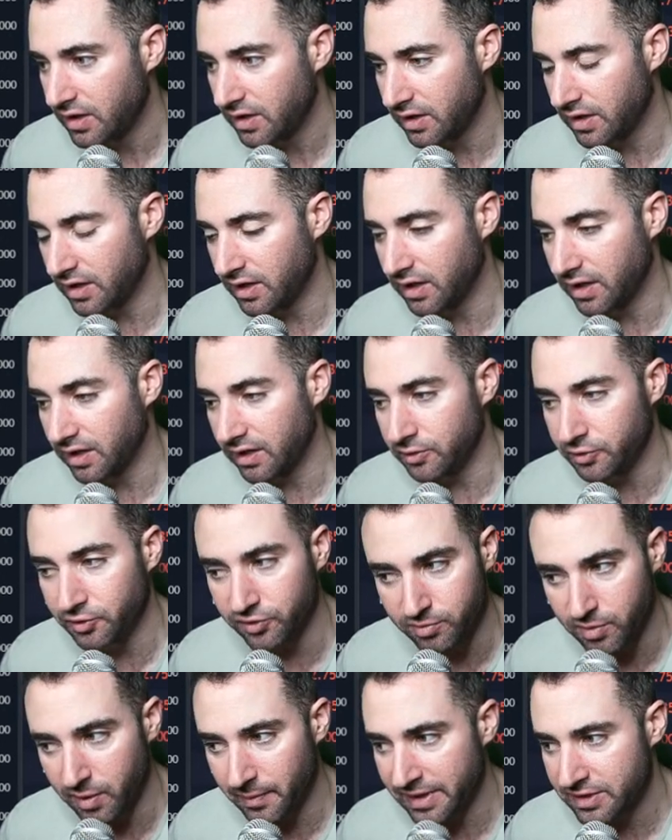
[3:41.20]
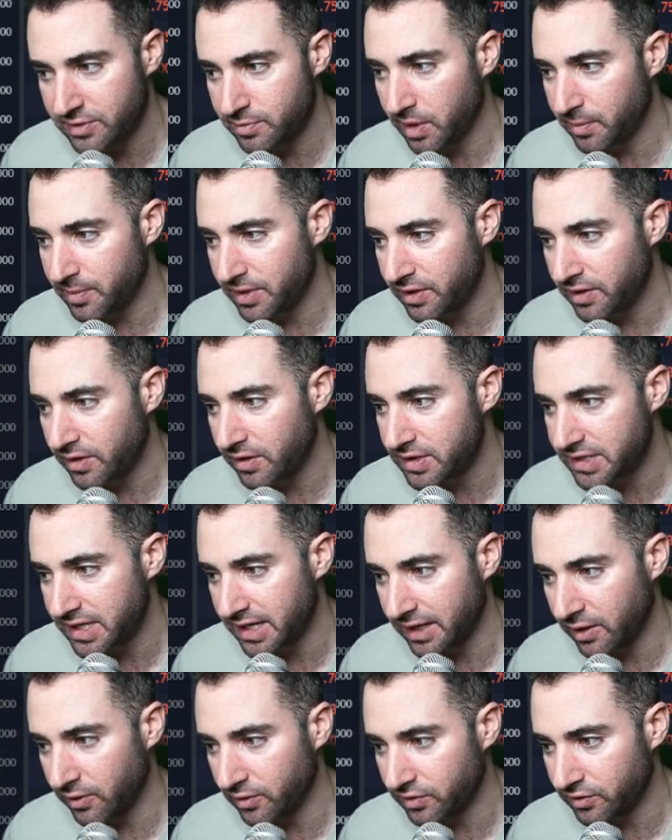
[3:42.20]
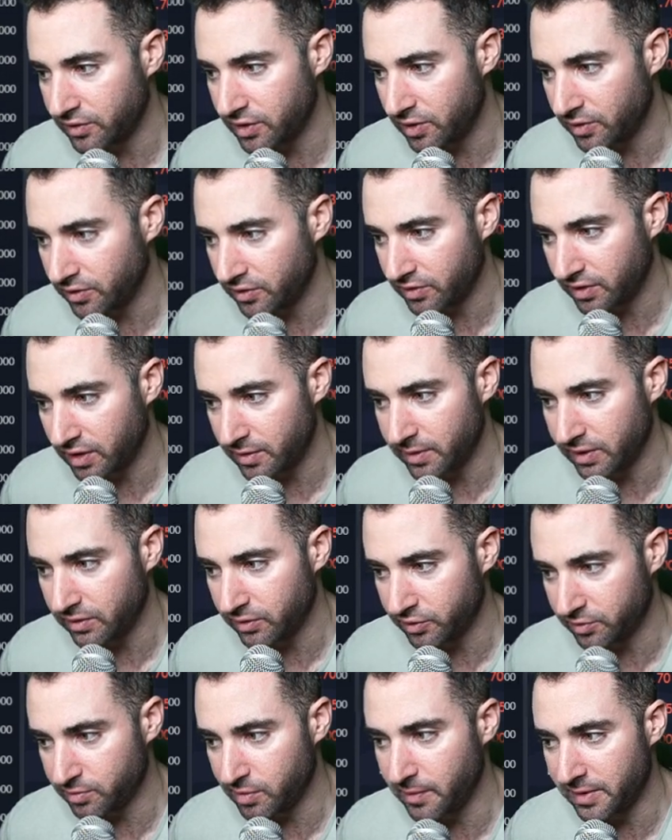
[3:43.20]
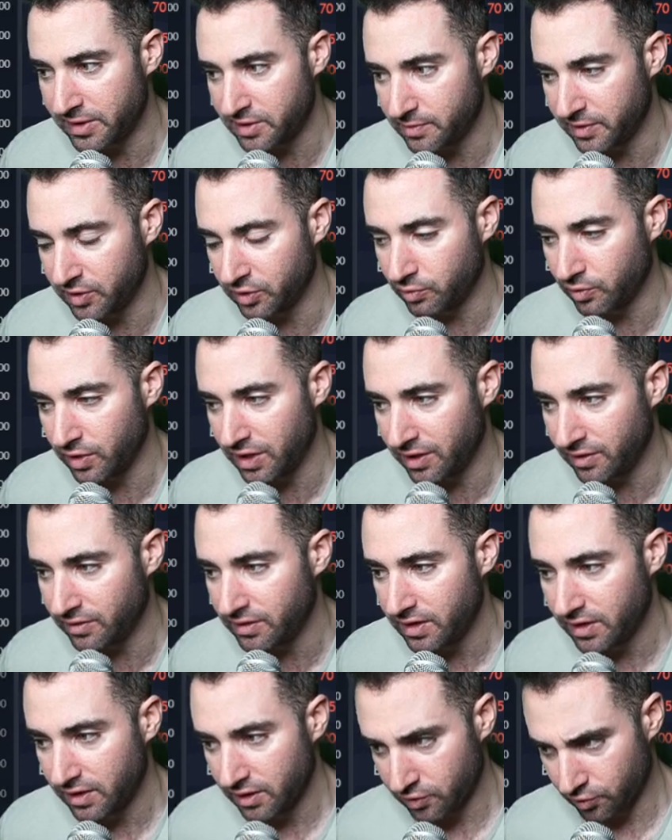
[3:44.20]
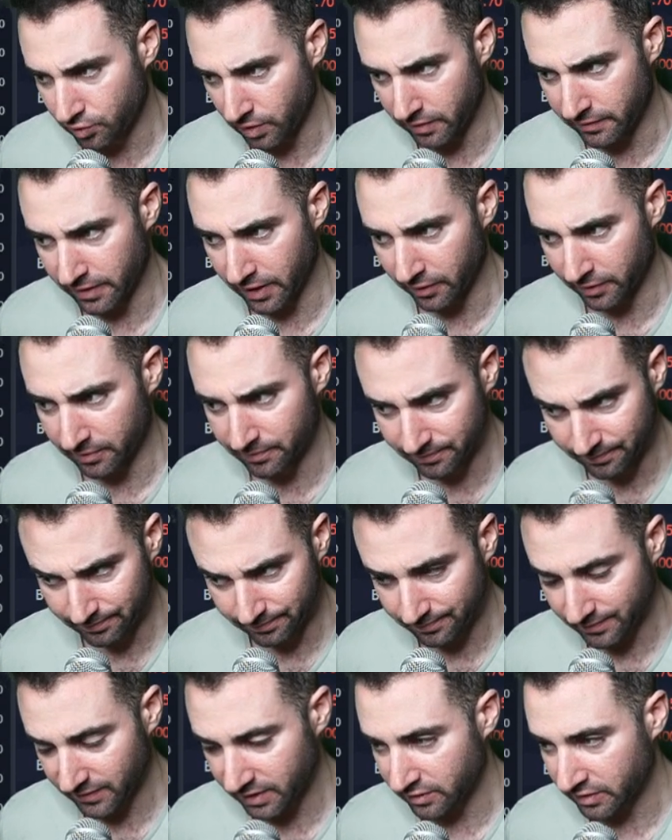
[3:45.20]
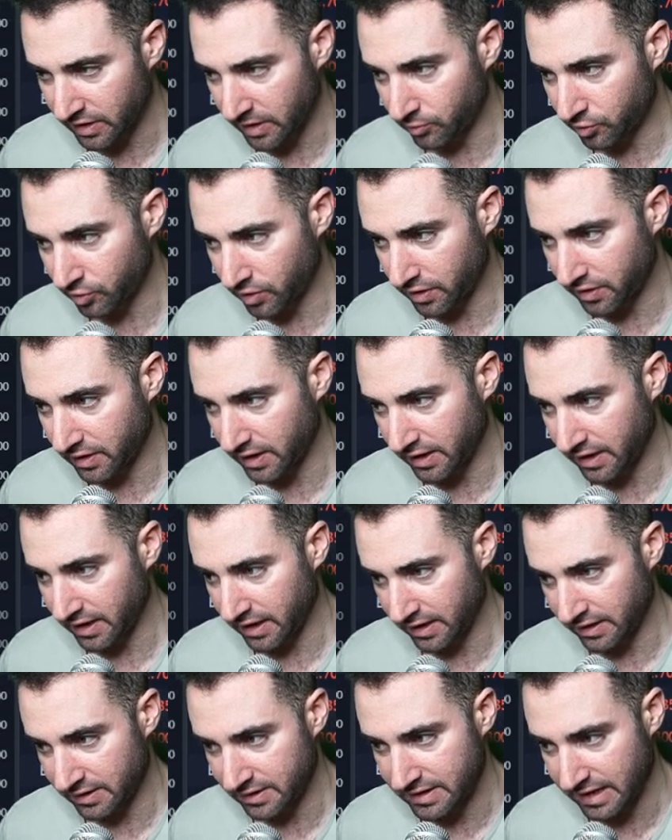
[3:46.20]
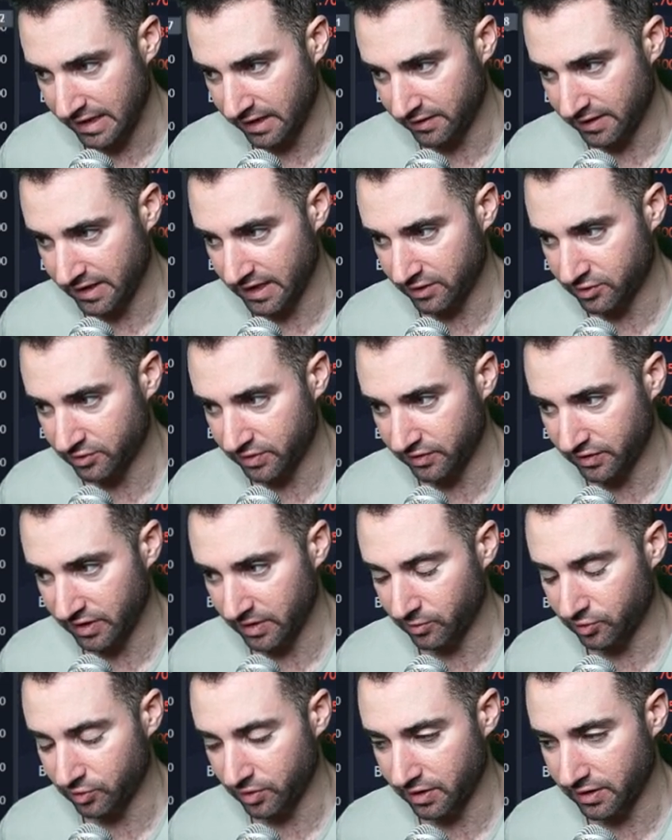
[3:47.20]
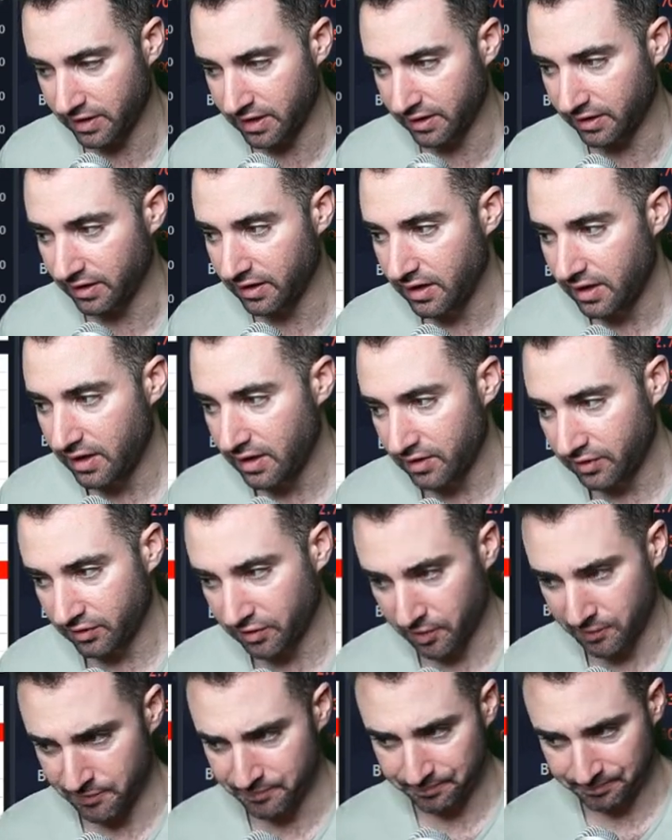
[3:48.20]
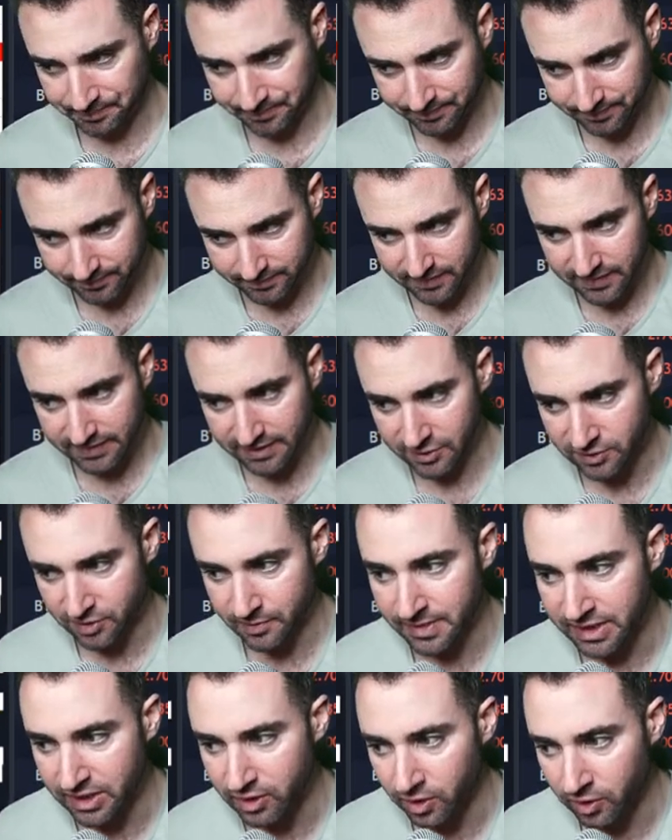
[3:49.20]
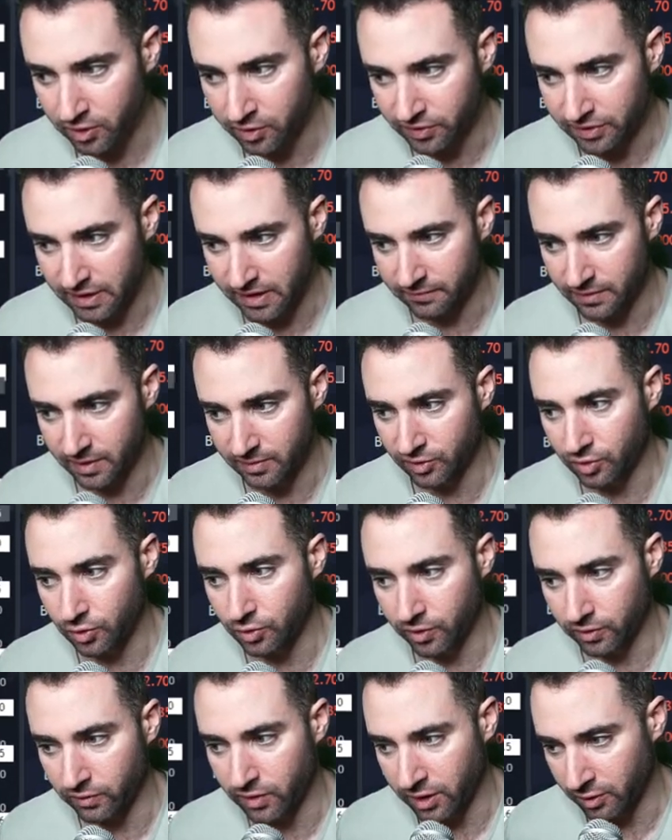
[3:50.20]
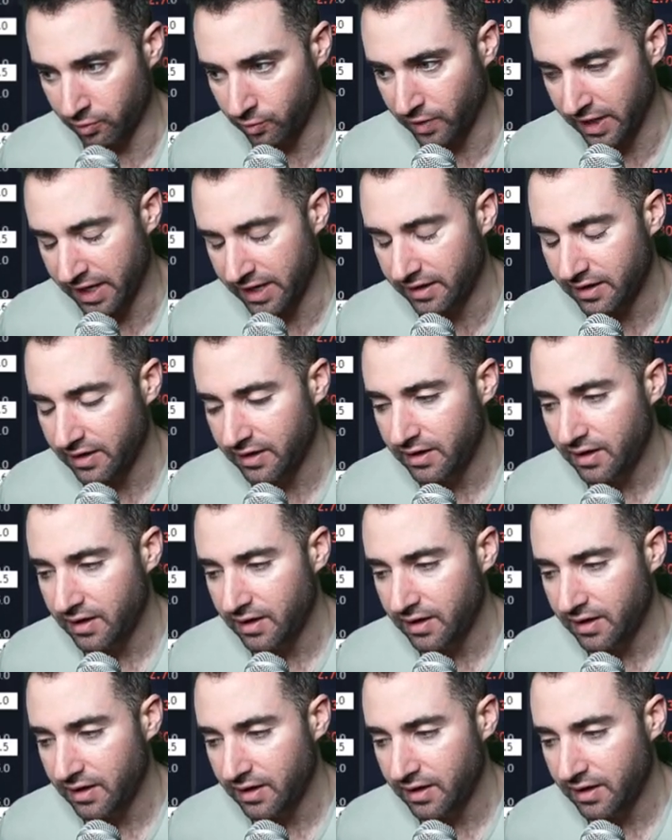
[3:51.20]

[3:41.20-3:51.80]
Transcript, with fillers: losing momentum up here, 10-hour Stokes going to be losing momentum as well, 12-hour same sort of thing, and daily actually same sort of thing. So to me, all those time frames hold a lot of weight.